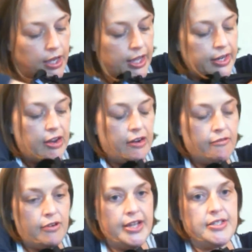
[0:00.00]
And
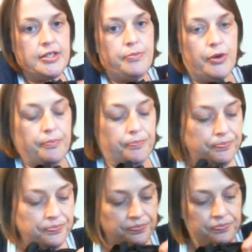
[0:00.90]
right at the
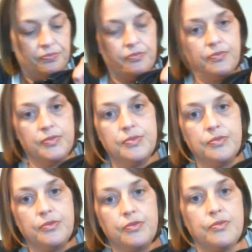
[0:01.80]
bottom,
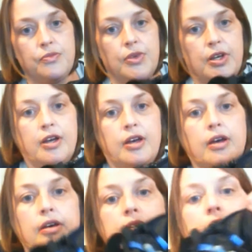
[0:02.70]

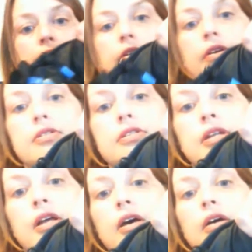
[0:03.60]
can you see
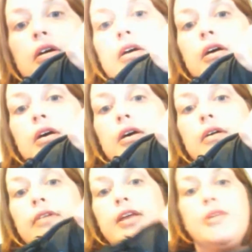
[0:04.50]
that?
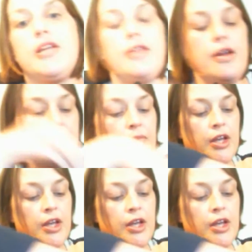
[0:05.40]
Right the way down there.